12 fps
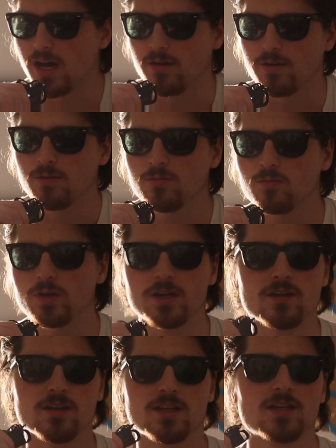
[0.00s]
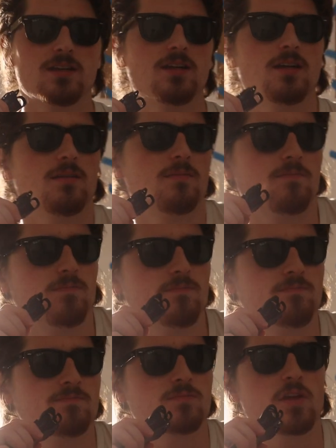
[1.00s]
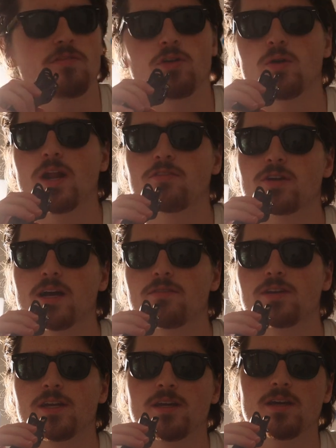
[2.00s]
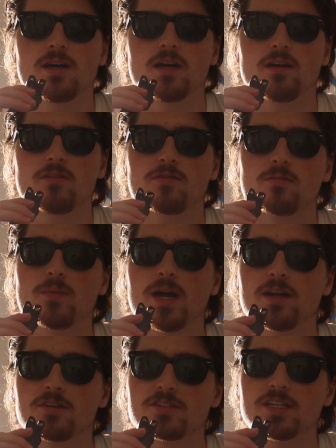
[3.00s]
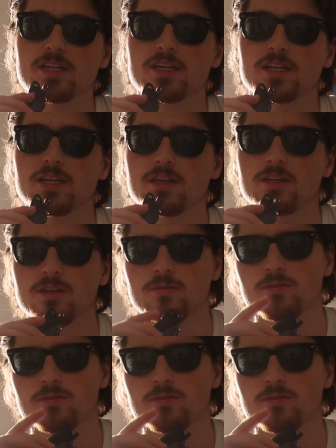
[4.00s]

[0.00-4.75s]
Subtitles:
don't know. What do you call it? If you don't have gravity, from my understanding, you